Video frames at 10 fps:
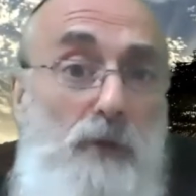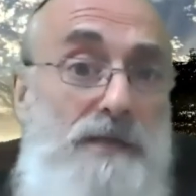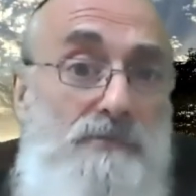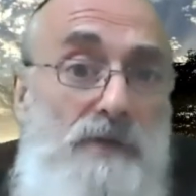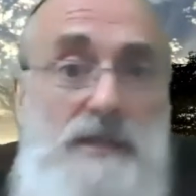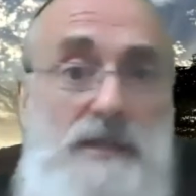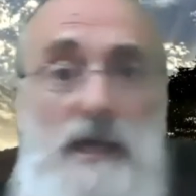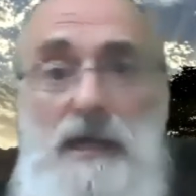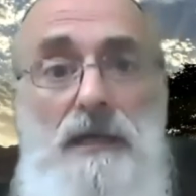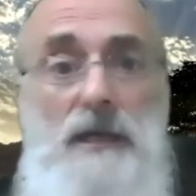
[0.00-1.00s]
right right
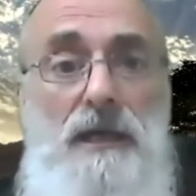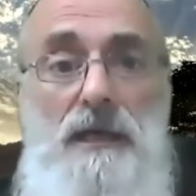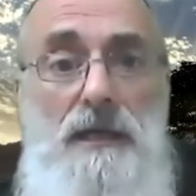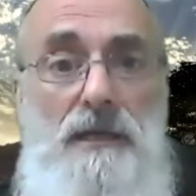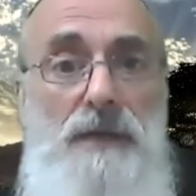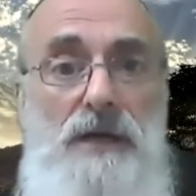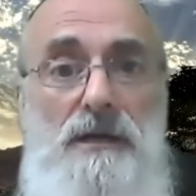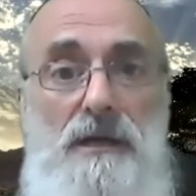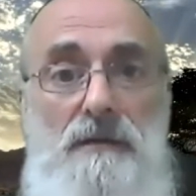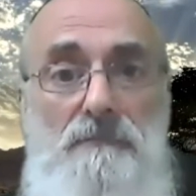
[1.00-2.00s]
today in, in
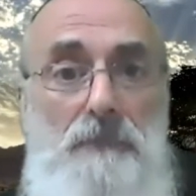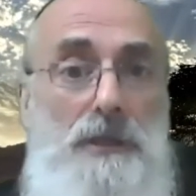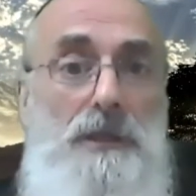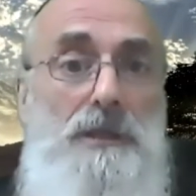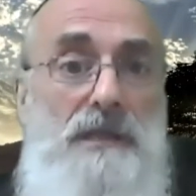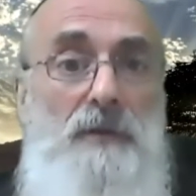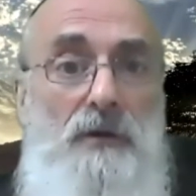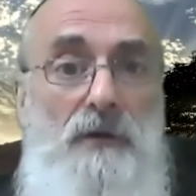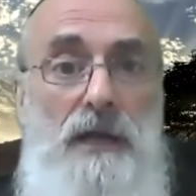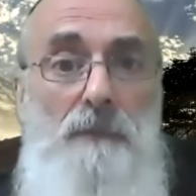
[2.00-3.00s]
America, in the
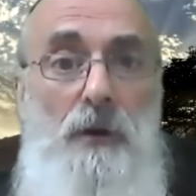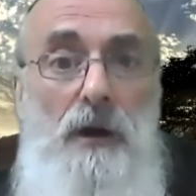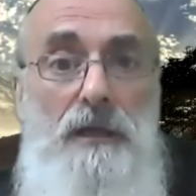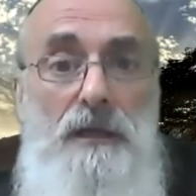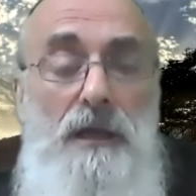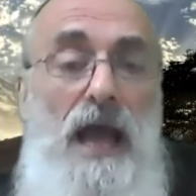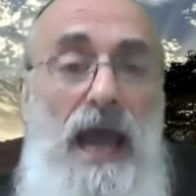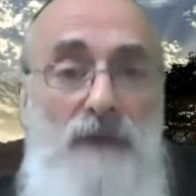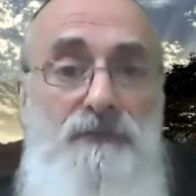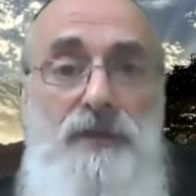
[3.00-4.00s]
Democratic Party,
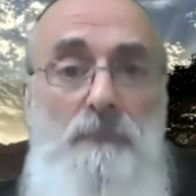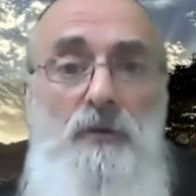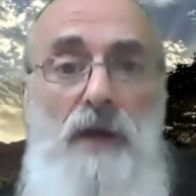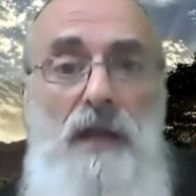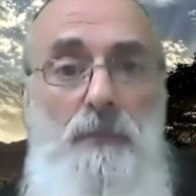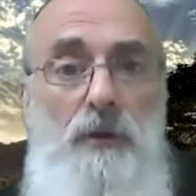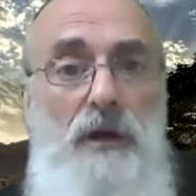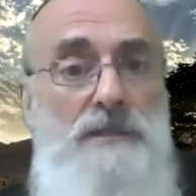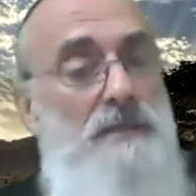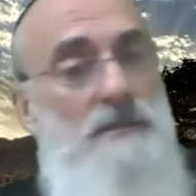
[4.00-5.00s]
half of the Democratic
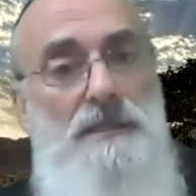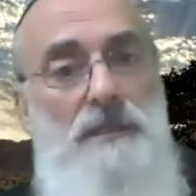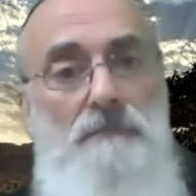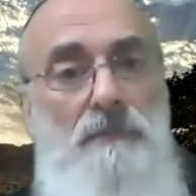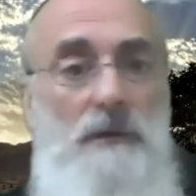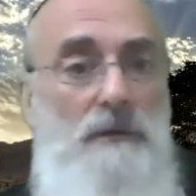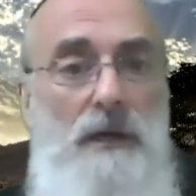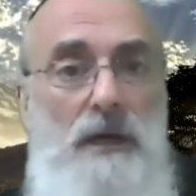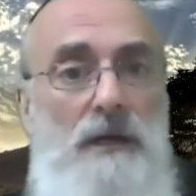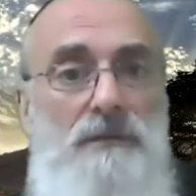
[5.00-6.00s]
Party says, listen,
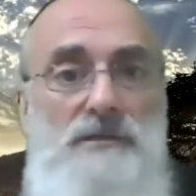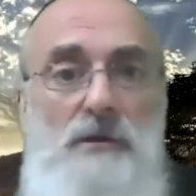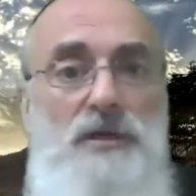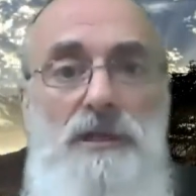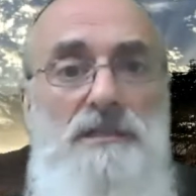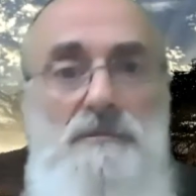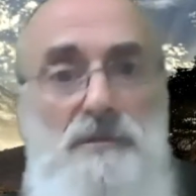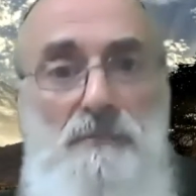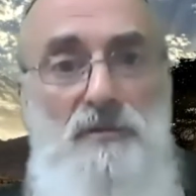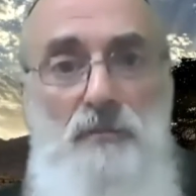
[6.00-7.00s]
uh, socialism
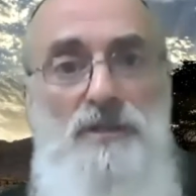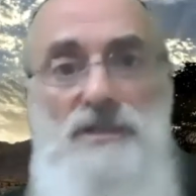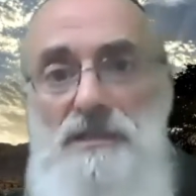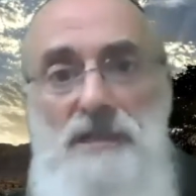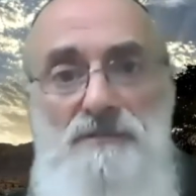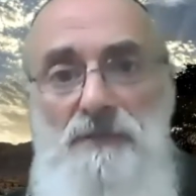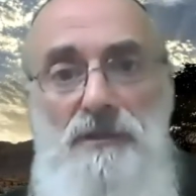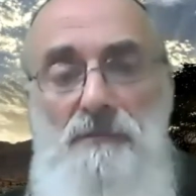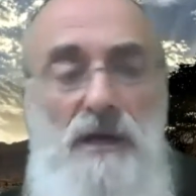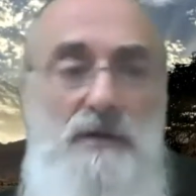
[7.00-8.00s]
is much more successful
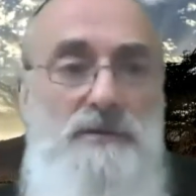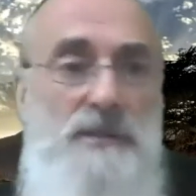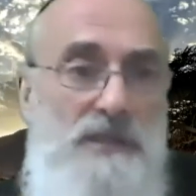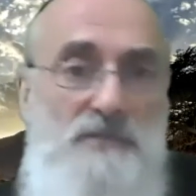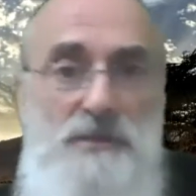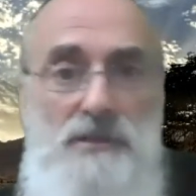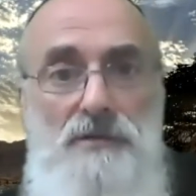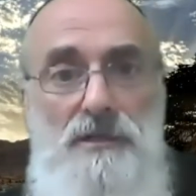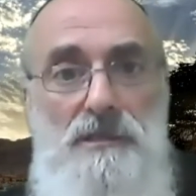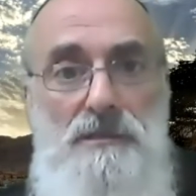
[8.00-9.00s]
than democracy. Let's be
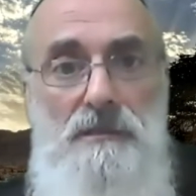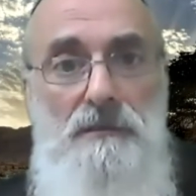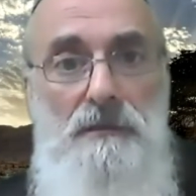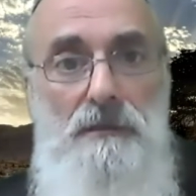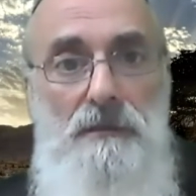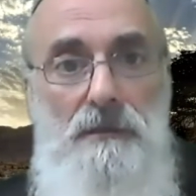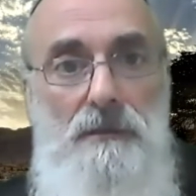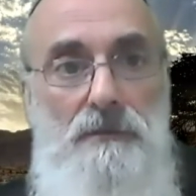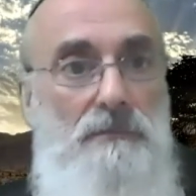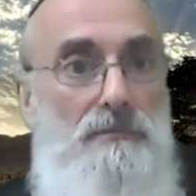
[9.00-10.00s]
socialist.
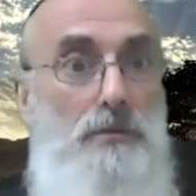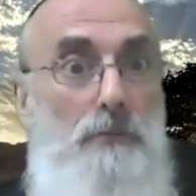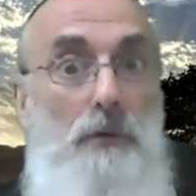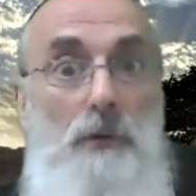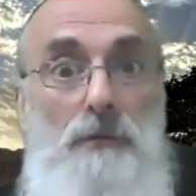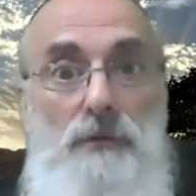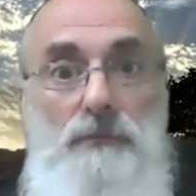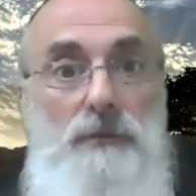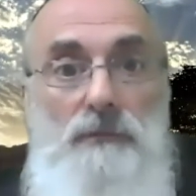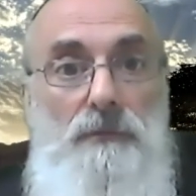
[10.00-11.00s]
Okay.
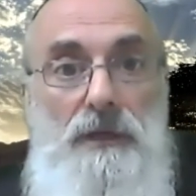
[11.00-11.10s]
You, you,